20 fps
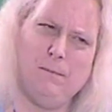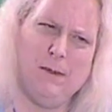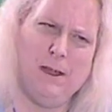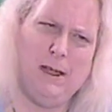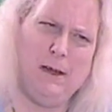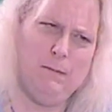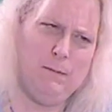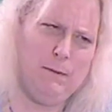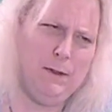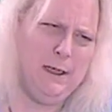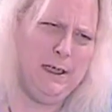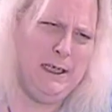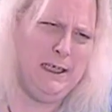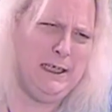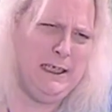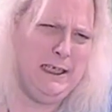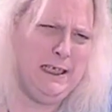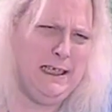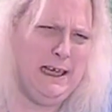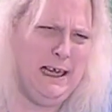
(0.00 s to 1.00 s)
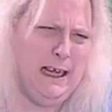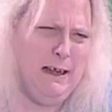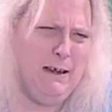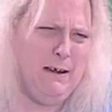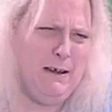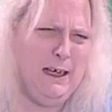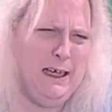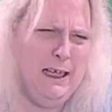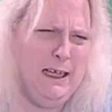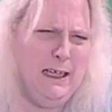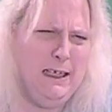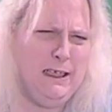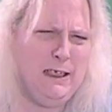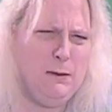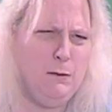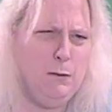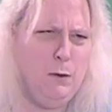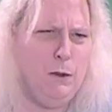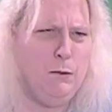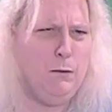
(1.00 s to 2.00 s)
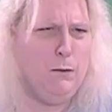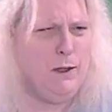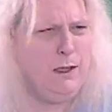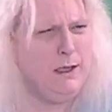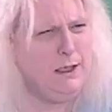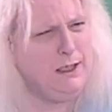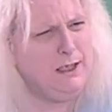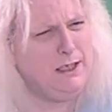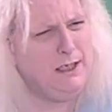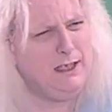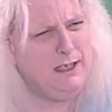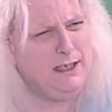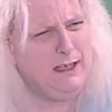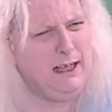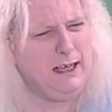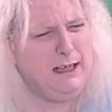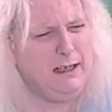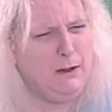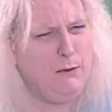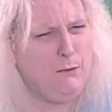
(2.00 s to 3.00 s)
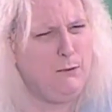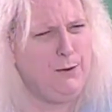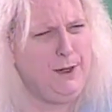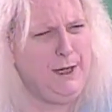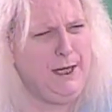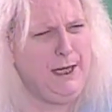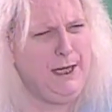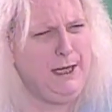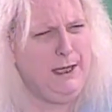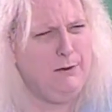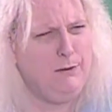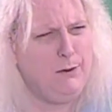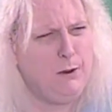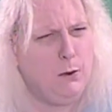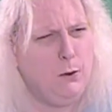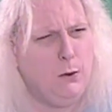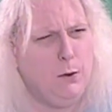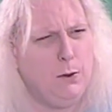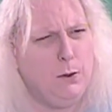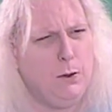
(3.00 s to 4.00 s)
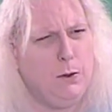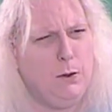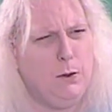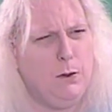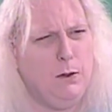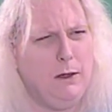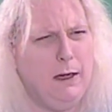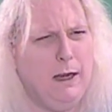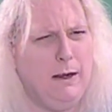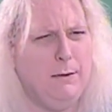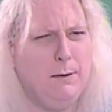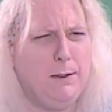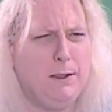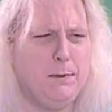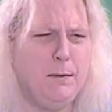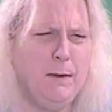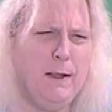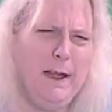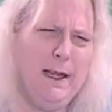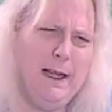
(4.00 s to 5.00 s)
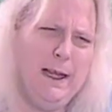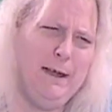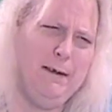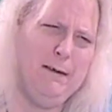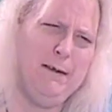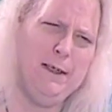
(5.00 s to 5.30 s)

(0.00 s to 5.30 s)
I really did not get into woodwinds, like the reed recorder I was playing.